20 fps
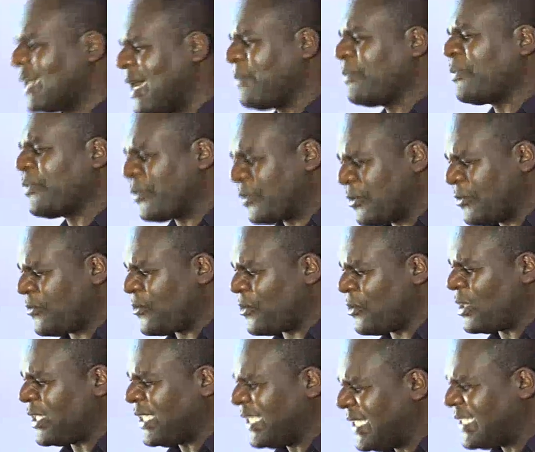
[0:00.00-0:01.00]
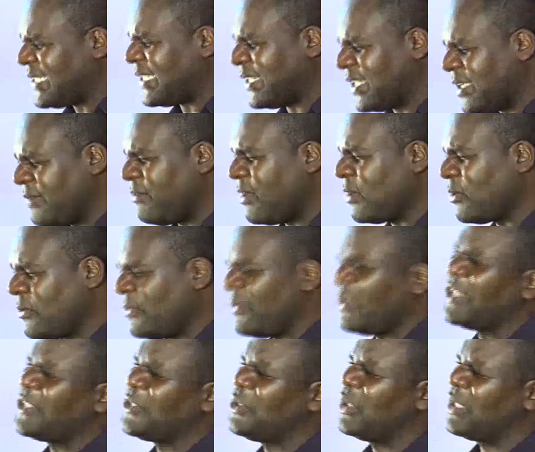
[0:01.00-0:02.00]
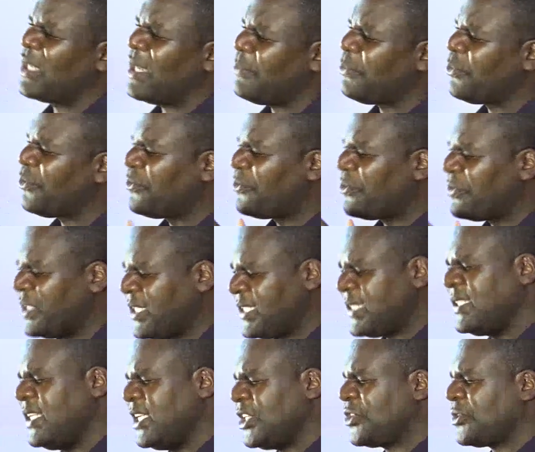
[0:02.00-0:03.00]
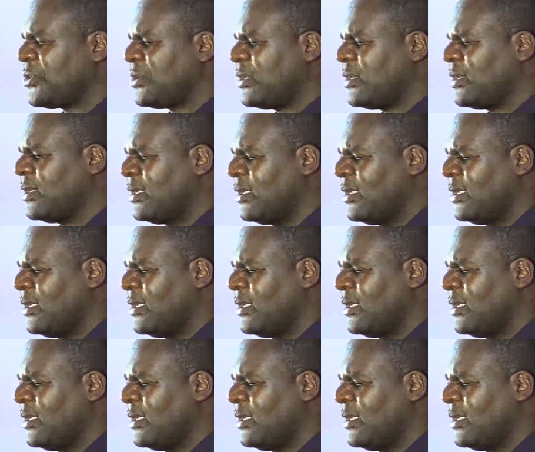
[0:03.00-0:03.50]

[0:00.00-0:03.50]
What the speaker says: come through for each and every one of us. You'll come through for this nation.